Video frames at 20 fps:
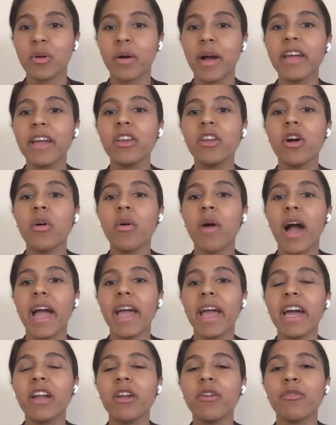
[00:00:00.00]
So I know I
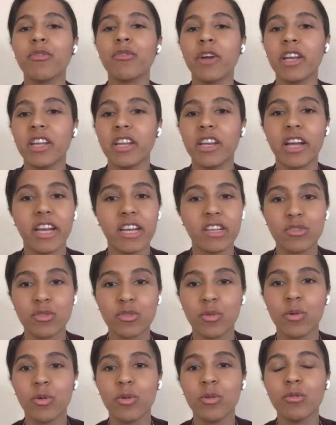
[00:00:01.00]
had a friend in high
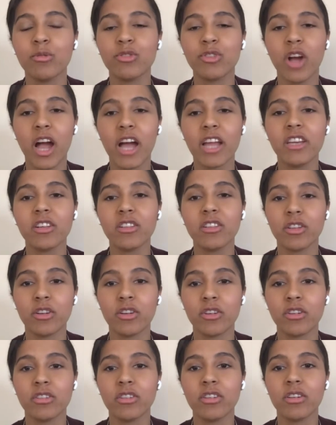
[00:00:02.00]
school who tried to
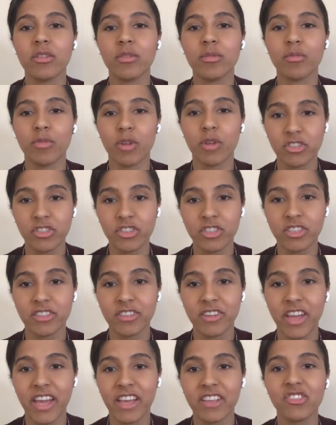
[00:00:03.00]
learn
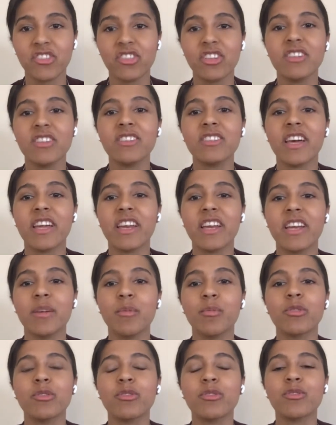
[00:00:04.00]
Russian, and she said
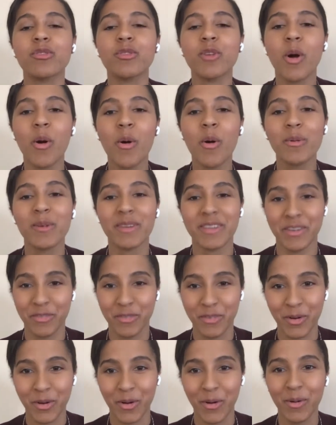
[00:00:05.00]
it was so
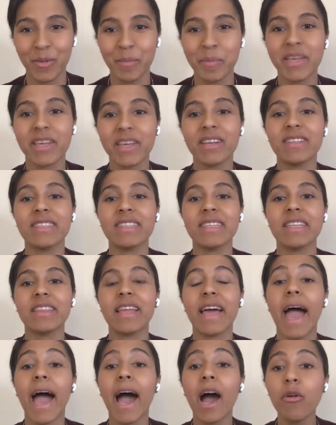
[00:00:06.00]
difficult because
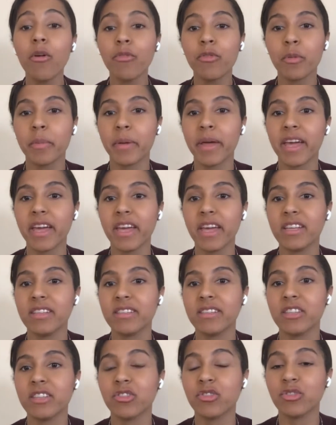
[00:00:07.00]
the alphabet
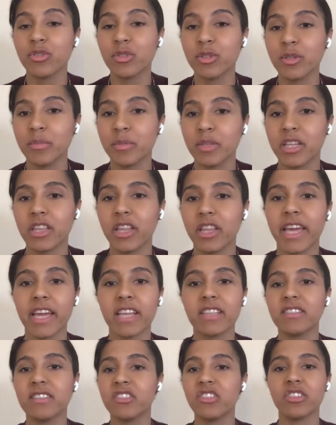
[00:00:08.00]
is extremely like
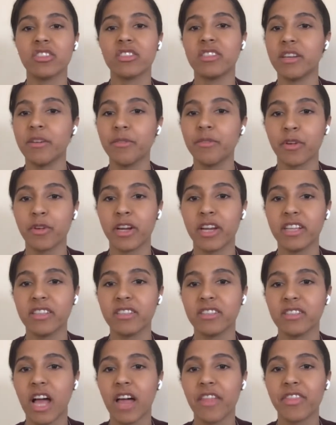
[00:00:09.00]
it's just different.
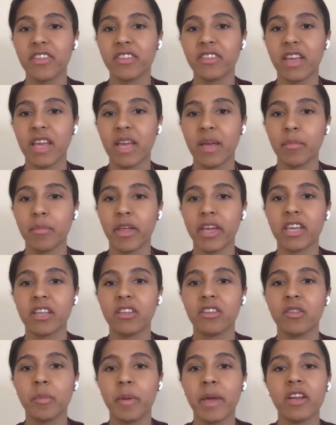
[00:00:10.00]
It's not the same. Like
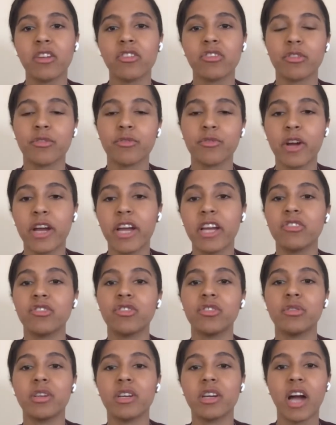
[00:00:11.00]
in Spanish or
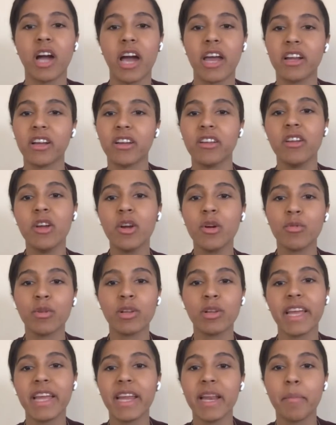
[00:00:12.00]
French, you can kind of
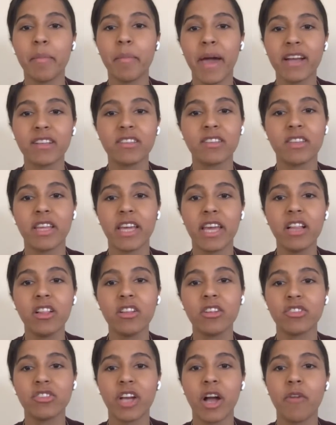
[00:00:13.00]
relate it back to the
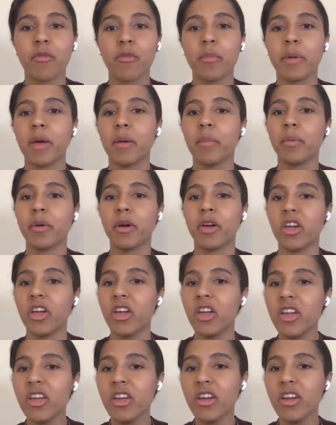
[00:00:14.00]
English alphabet, but